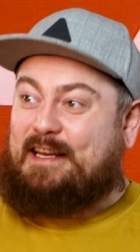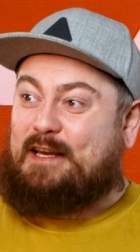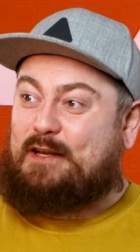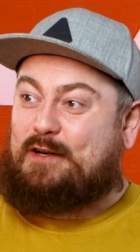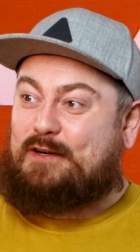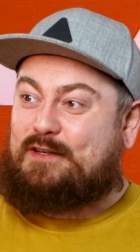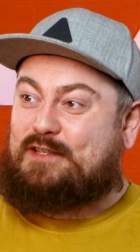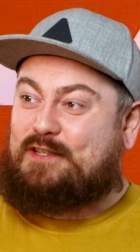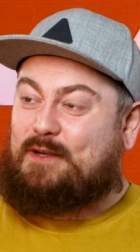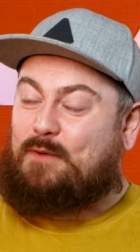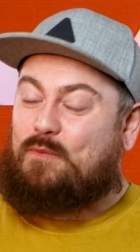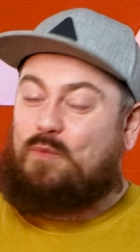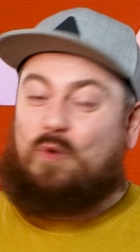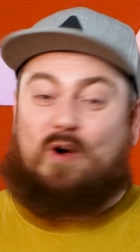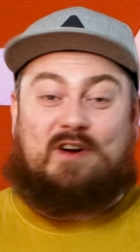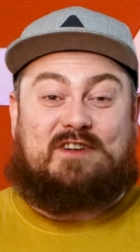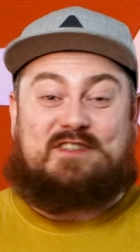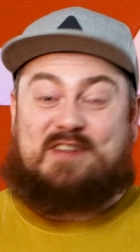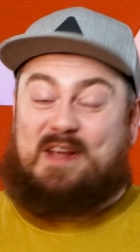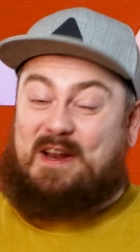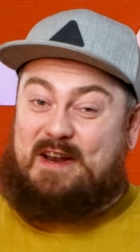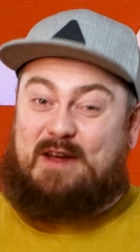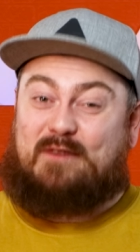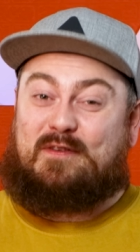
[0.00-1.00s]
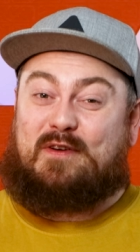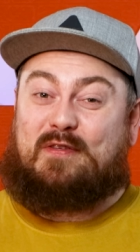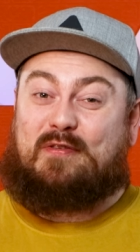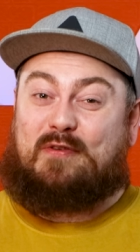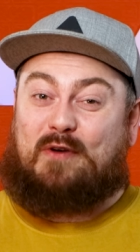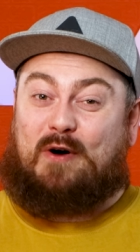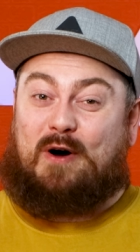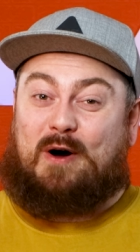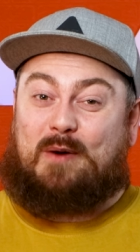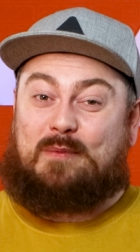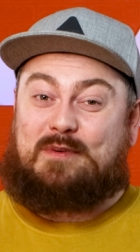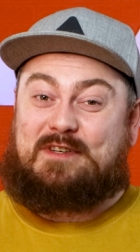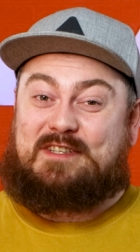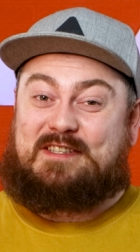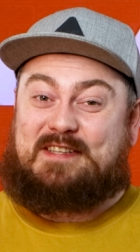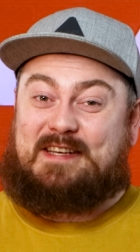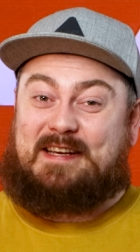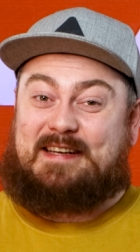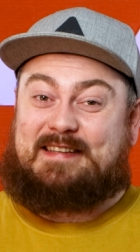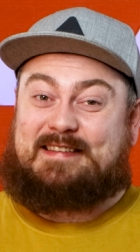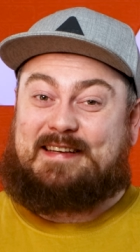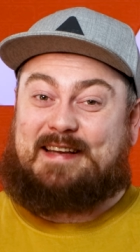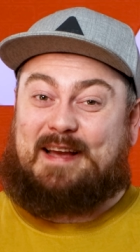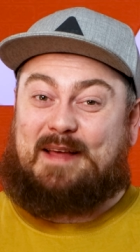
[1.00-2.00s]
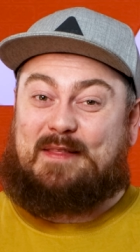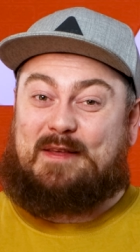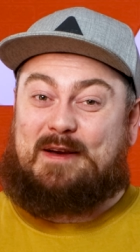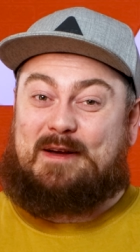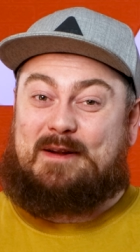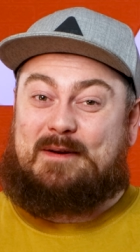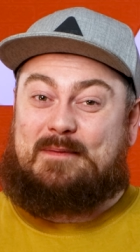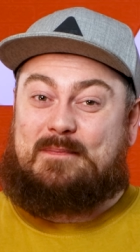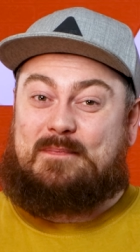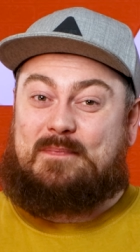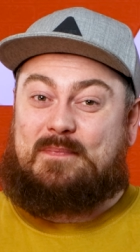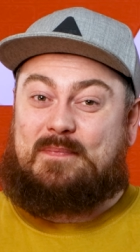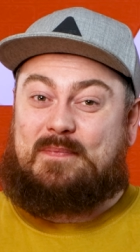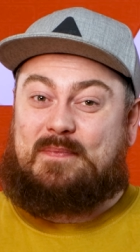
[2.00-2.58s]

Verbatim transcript: Here are some words I never thought I would say together